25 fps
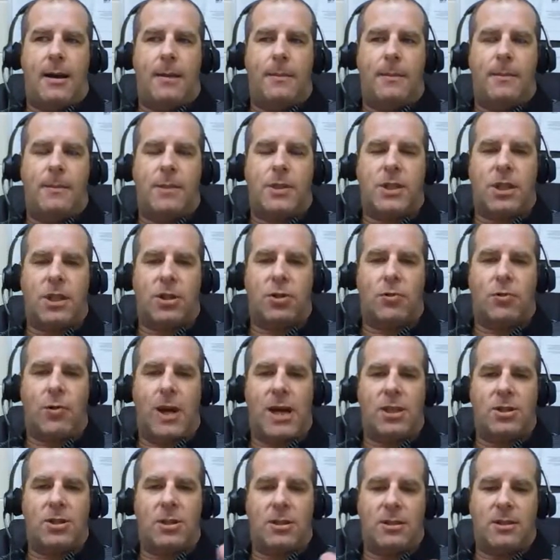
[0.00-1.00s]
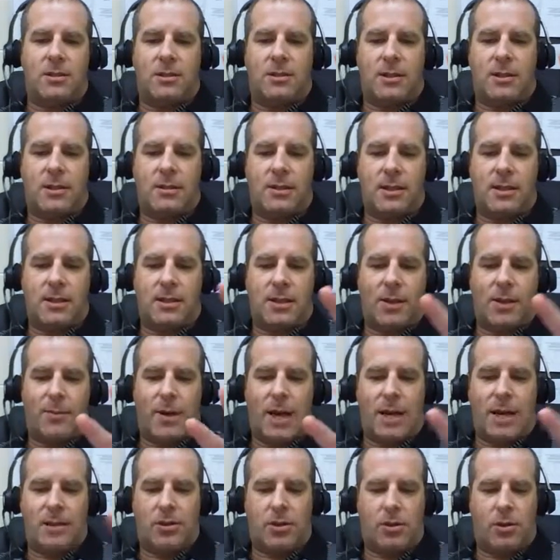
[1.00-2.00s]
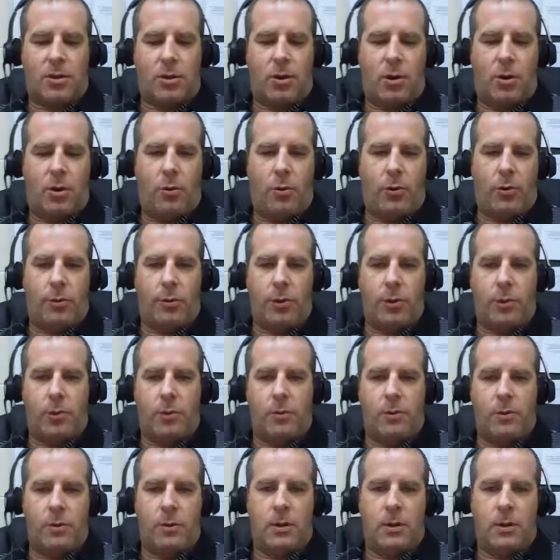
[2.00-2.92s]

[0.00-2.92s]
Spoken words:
situations the system has to go through